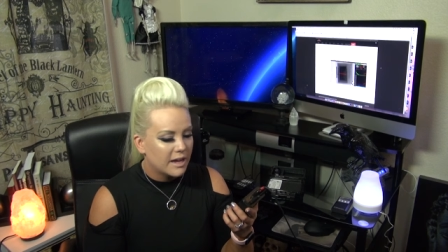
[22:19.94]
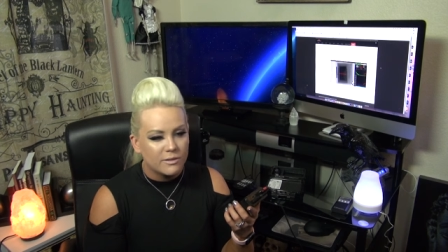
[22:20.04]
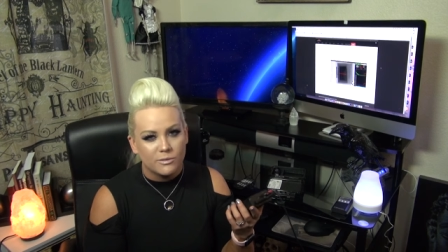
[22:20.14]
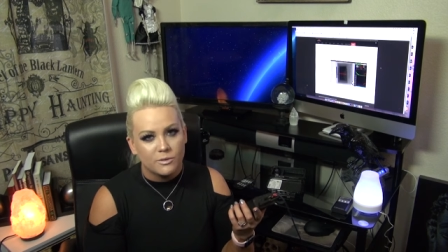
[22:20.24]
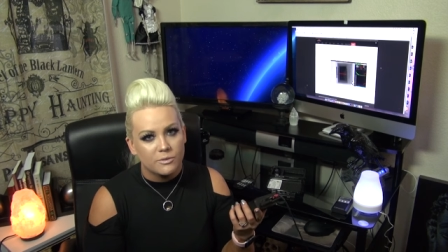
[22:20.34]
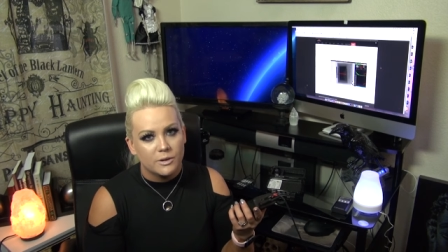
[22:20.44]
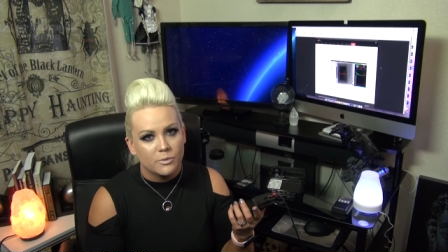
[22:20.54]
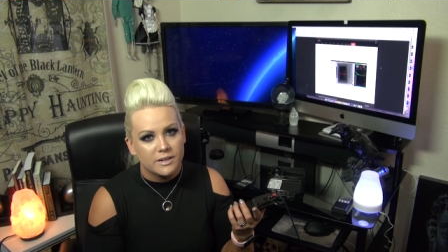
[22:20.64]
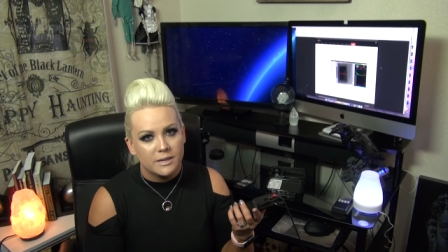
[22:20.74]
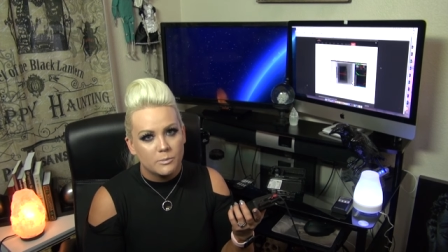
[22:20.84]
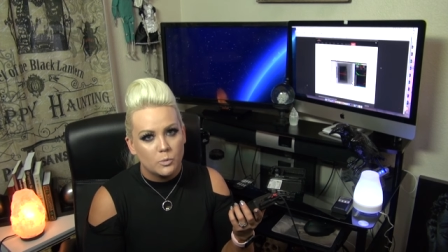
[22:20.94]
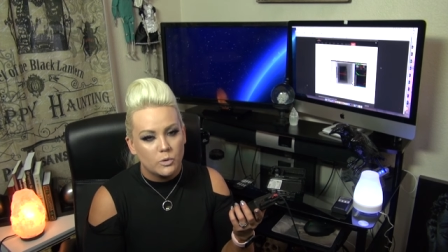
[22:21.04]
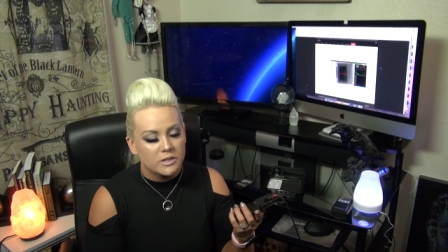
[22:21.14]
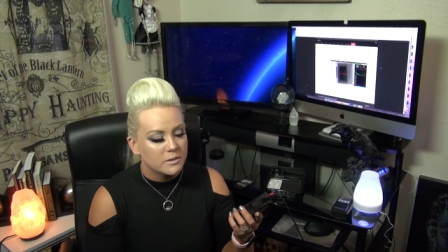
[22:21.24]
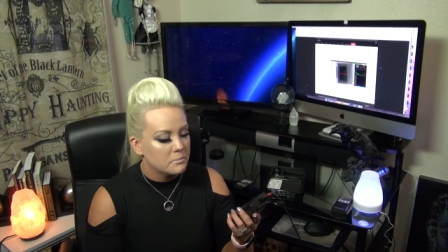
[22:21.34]
I don't know Specular. anyone named
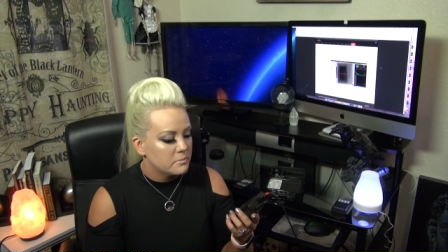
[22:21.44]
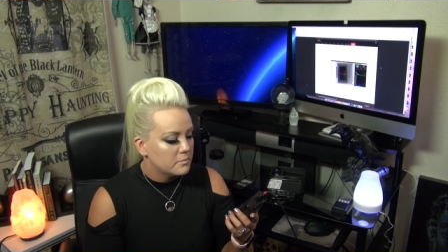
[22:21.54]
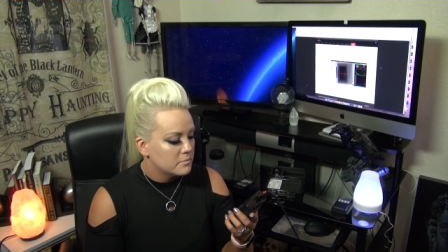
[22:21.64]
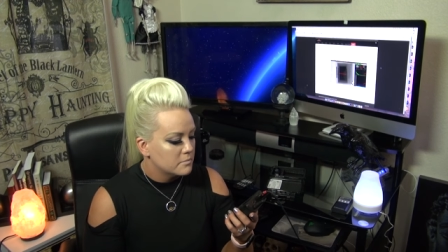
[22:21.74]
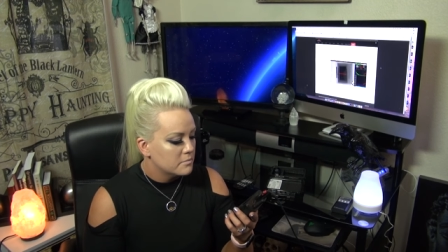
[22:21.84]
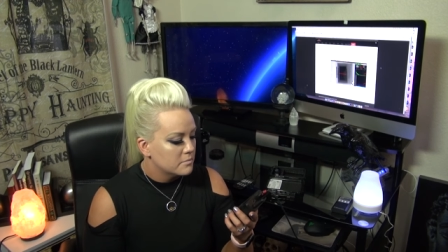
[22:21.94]
William. Listen.